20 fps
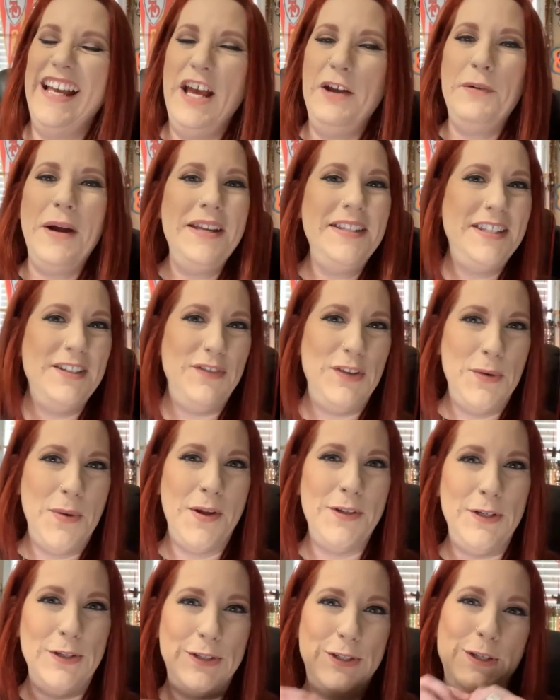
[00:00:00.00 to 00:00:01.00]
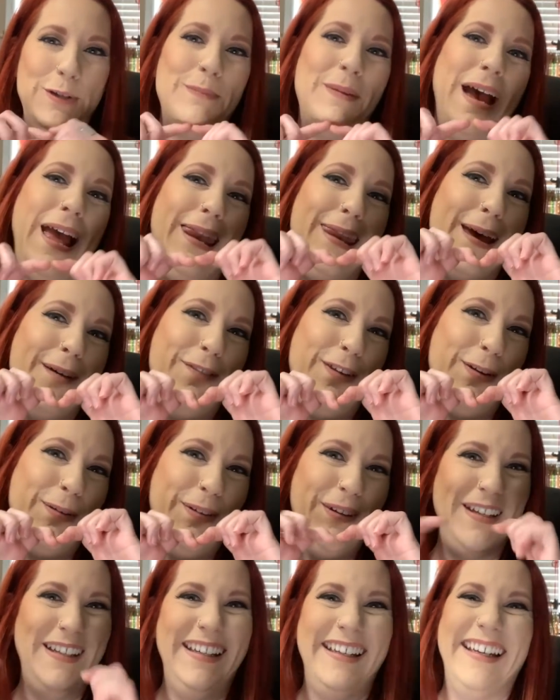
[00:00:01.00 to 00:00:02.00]
Rest of you on YouTube, I love you.
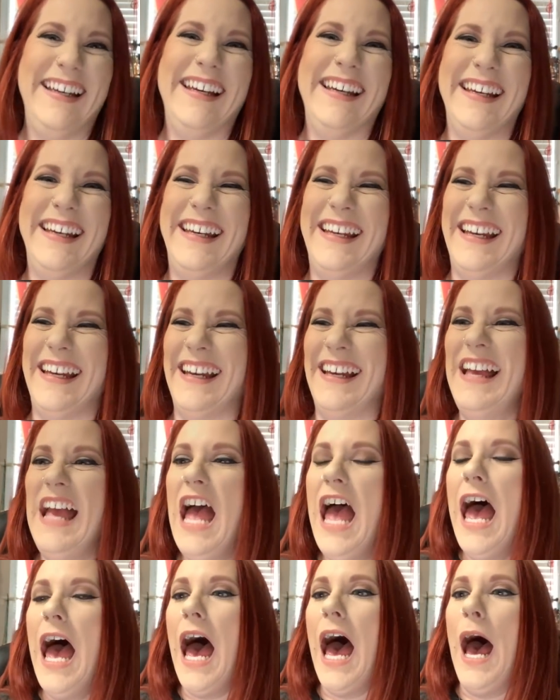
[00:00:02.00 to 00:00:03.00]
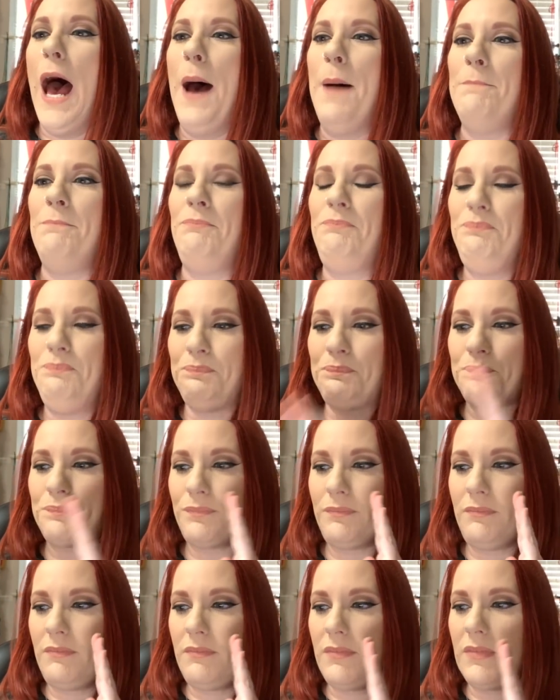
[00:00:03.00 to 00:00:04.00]
um,
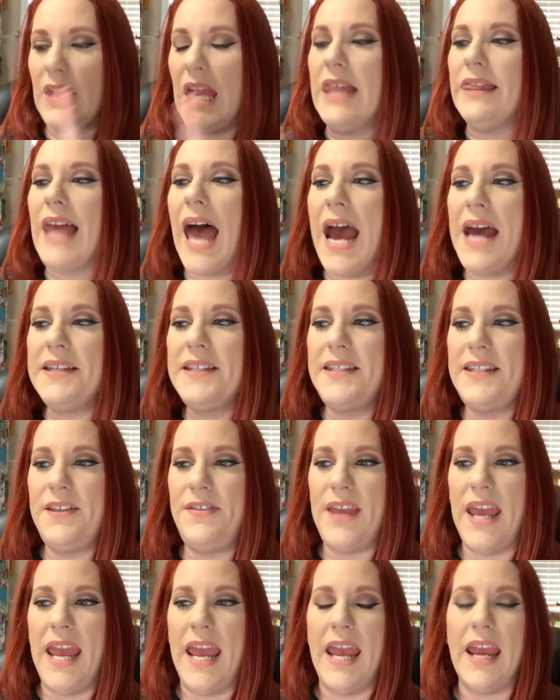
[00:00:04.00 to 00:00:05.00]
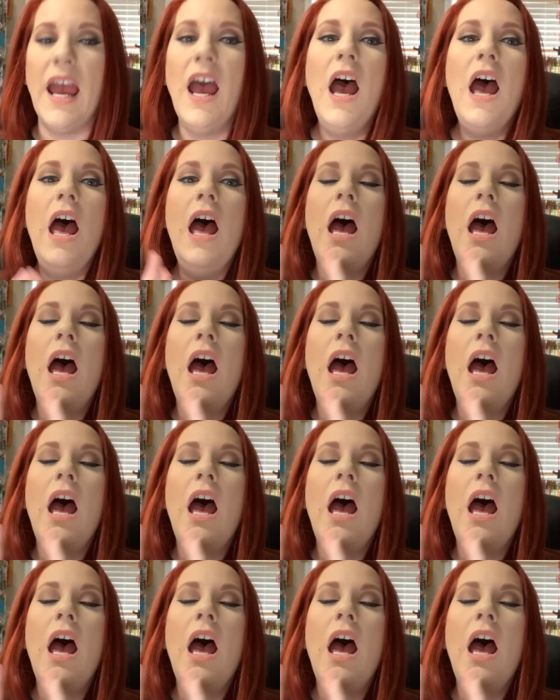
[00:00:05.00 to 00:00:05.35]
last thing.